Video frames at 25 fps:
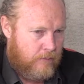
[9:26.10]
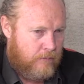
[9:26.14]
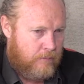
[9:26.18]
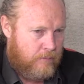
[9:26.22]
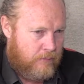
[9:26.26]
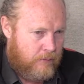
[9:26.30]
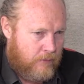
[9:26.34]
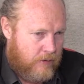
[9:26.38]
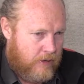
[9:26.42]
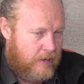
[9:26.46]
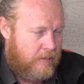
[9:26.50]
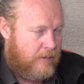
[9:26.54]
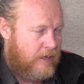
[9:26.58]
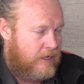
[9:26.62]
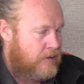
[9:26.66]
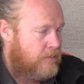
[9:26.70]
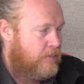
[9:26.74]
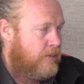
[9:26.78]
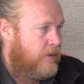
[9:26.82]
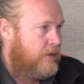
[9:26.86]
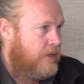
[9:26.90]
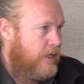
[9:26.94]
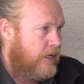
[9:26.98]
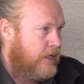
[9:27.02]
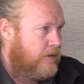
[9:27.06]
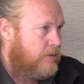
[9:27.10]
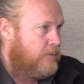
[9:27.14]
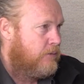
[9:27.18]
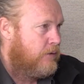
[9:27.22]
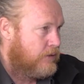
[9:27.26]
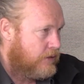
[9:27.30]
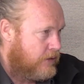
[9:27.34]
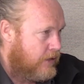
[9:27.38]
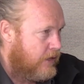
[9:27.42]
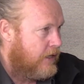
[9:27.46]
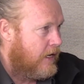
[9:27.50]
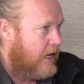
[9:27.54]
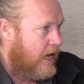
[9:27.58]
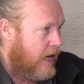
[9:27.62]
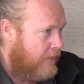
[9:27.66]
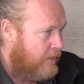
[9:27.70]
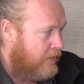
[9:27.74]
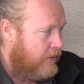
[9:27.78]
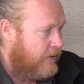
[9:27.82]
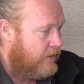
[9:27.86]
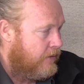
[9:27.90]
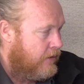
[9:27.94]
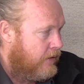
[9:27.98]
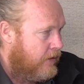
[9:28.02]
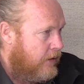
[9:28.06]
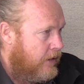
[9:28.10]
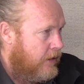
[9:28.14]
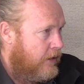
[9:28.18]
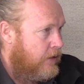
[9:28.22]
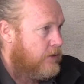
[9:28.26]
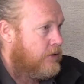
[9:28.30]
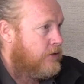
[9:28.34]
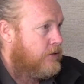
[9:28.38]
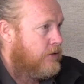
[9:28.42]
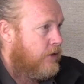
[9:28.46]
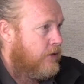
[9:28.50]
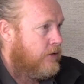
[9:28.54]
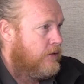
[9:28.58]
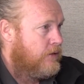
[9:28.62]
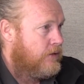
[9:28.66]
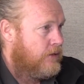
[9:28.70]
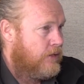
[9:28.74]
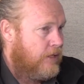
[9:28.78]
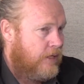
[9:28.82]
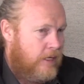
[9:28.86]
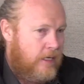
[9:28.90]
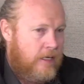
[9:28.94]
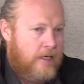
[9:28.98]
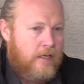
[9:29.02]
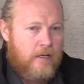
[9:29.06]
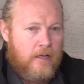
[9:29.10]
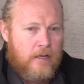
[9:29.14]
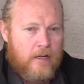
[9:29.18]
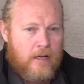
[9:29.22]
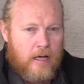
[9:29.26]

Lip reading: pretty much predict what's going to happen in a certain city,